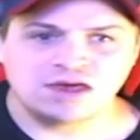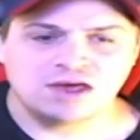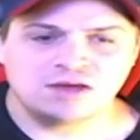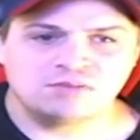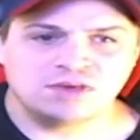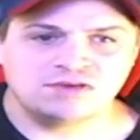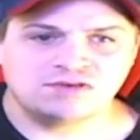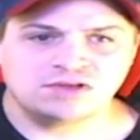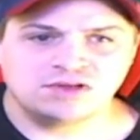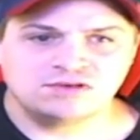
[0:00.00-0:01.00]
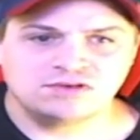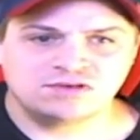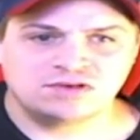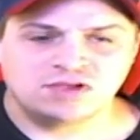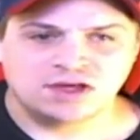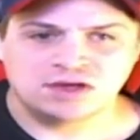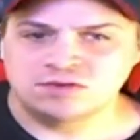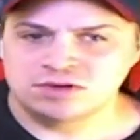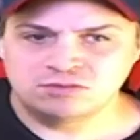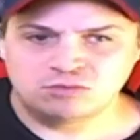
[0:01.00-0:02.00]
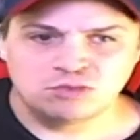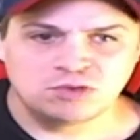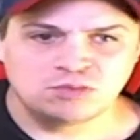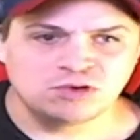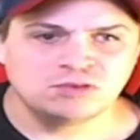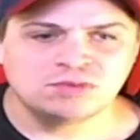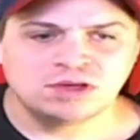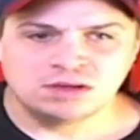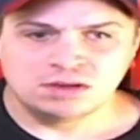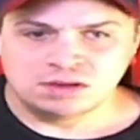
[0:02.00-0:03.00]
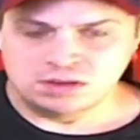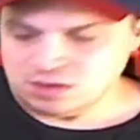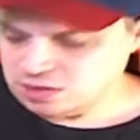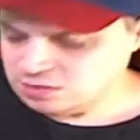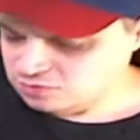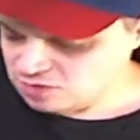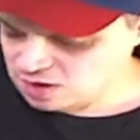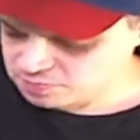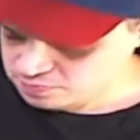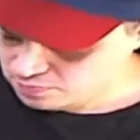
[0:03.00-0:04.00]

and basically just collect coin, boom, boom, boom, and drop,